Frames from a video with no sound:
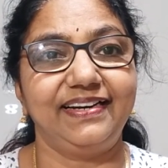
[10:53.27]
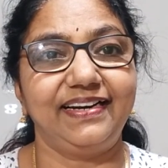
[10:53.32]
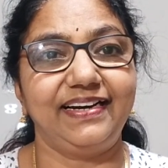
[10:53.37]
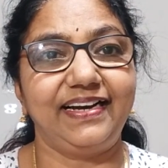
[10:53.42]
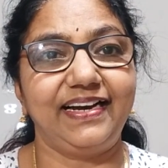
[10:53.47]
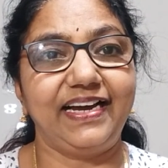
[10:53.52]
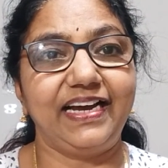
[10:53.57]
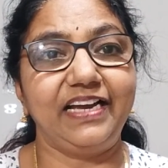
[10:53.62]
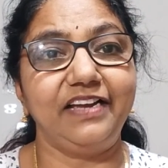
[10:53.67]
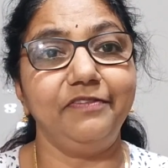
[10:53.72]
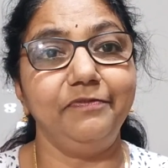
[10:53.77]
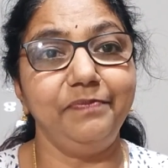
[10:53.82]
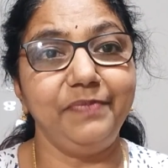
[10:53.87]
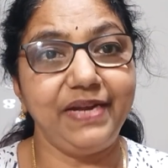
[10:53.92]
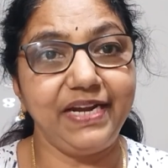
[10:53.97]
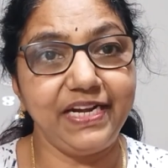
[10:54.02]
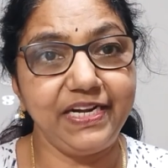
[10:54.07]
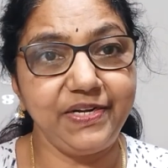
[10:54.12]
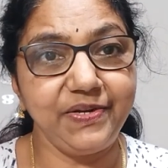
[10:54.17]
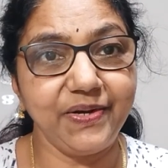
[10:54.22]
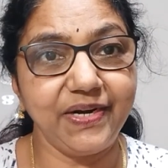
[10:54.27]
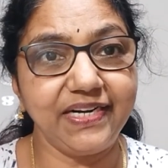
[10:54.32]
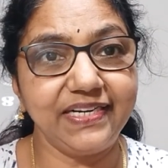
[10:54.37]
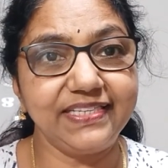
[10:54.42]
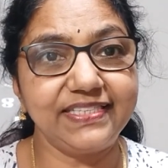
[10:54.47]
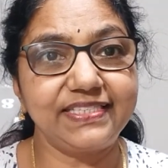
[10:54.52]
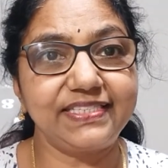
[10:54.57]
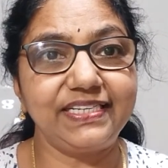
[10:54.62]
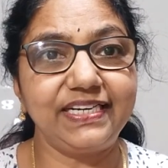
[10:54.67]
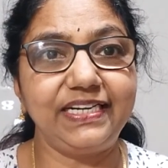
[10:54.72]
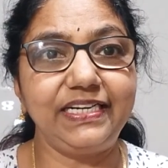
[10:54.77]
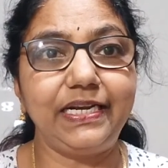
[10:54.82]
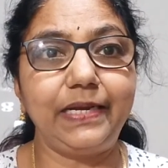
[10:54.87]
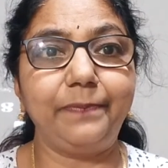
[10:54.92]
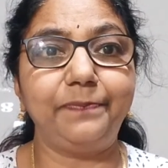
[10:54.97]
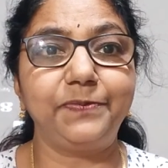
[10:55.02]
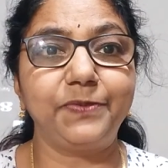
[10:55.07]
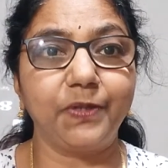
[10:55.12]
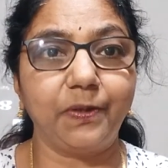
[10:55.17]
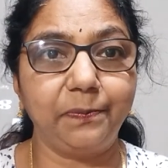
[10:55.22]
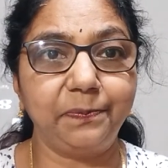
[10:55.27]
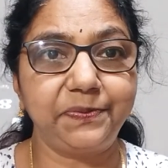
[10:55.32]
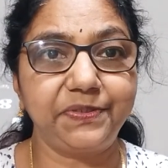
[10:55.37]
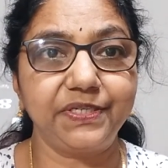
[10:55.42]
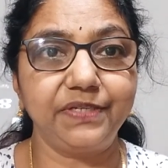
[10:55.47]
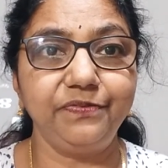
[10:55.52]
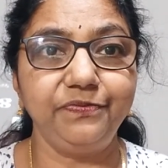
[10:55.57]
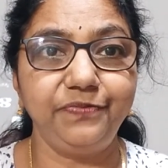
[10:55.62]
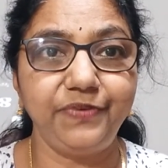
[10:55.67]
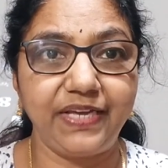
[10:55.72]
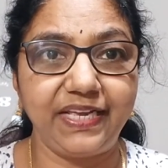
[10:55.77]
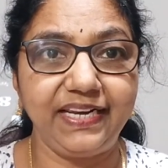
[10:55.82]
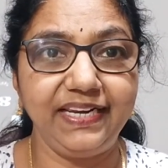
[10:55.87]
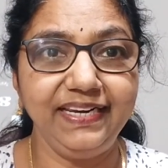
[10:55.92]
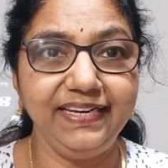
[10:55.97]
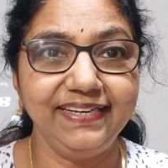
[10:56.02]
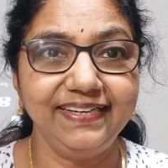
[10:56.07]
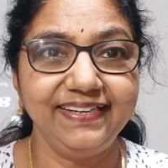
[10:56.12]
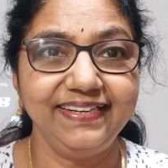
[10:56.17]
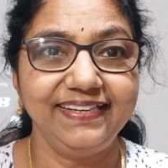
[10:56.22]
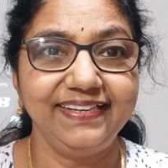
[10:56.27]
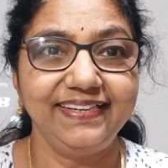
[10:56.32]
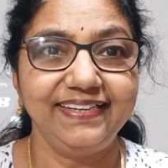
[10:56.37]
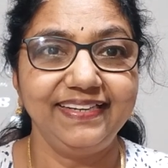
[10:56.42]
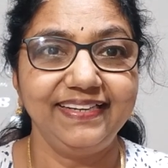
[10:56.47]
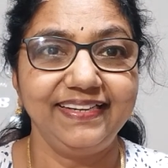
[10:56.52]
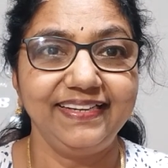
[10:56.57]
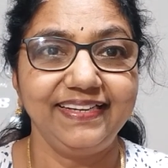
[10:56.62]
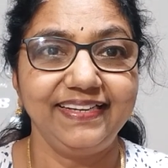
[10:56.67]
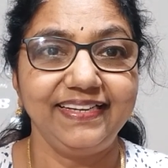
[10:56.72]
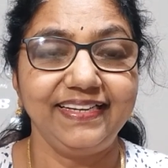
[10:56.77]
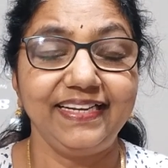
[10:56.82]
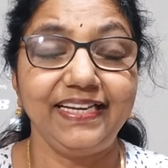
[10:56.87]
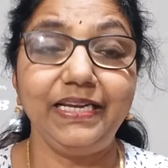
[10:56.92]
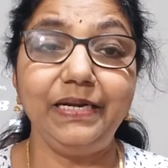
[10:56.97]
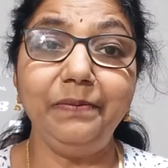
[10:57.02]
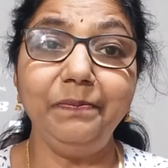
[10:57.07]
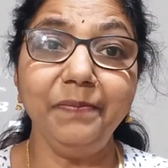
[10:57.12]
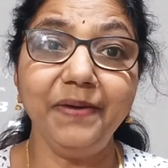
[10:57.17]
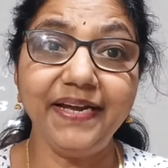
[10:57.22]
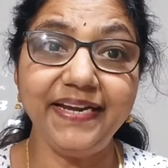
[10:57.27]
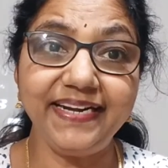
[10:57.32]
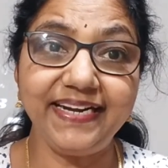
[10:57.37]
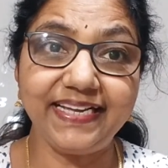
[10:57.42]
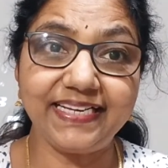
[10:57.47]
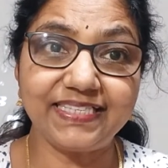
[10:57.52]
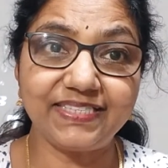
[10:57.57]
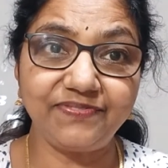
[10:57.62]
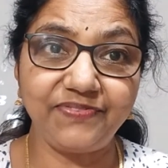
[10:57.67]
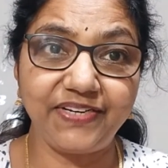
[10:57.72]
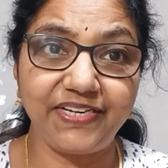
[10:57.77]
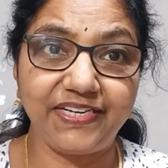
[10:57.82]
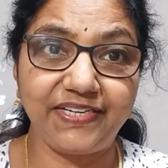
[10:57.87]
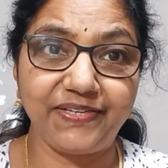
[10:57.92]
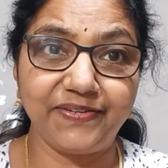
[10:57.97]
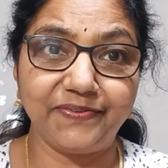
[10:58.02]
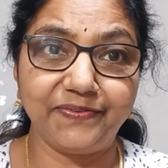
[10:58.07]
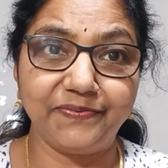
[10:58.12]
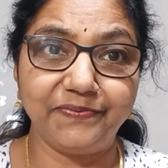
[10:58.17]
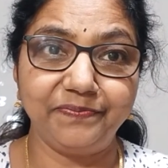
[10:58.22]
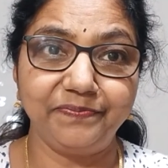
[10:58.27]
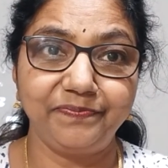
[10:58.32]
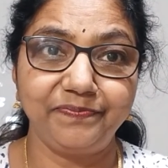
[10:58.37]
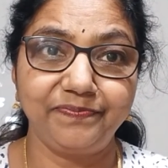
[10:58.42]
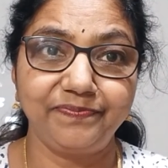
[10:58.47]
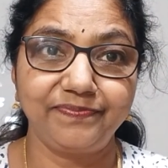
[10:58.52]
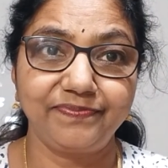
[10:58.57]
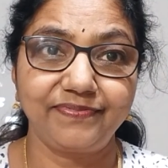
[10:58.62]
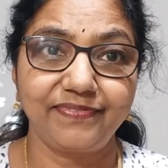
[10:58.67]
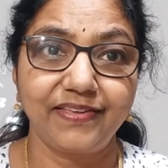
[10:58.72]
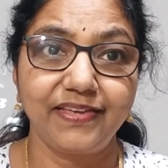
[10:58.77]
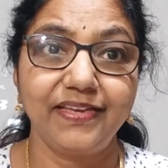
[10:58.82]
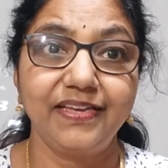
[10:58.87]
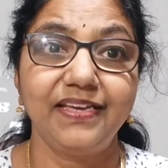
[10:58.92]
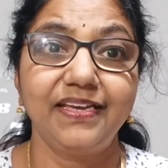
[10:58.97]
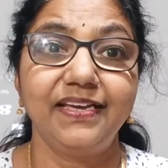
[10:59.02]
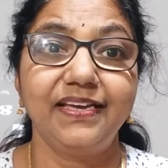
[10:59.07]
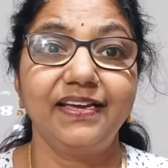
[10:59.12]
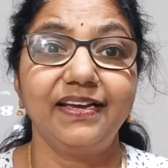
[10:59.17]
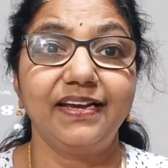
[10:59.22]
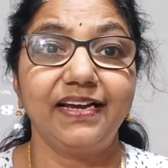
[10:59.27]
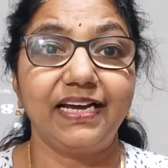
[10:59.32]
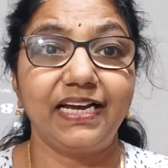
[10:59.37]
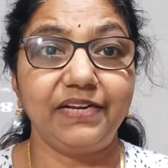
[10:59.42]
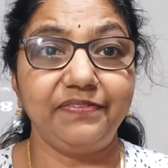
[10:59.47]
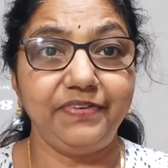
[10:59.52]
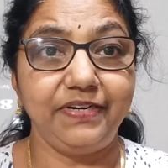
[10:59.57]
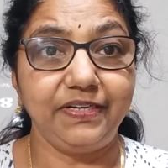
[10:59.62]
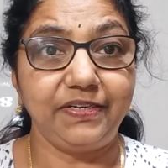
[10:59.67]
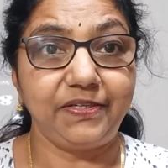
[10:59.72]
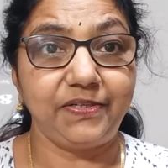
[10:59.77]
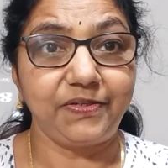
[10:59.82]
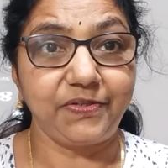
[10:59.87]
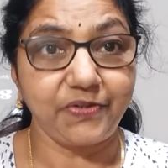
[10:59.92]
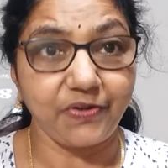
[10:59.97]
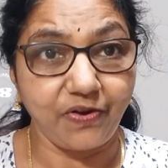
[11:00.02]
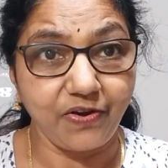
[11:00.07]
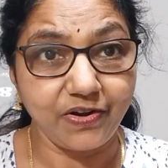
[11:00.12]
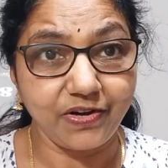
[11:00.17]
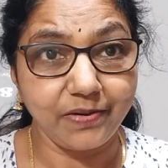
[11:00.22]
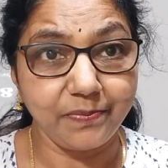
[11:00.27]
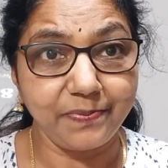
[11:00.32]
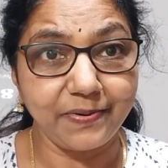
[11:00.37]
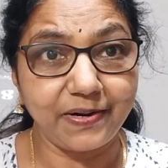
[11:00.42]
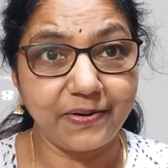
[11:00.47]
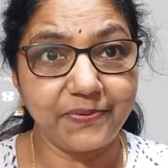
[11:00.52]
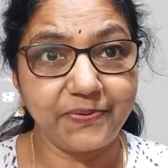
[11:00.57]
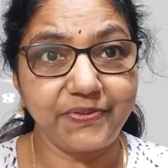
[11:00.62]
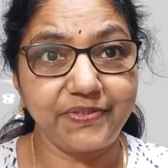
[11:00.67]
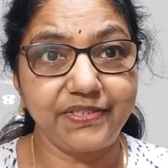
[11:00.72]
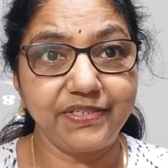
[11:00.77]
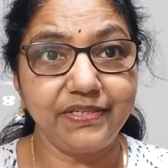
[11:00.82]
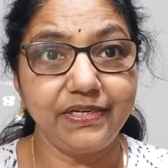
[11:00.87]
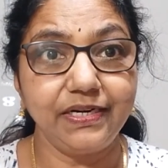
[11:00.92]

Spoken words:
I have made you understand absorption well. In my next video, I will talk about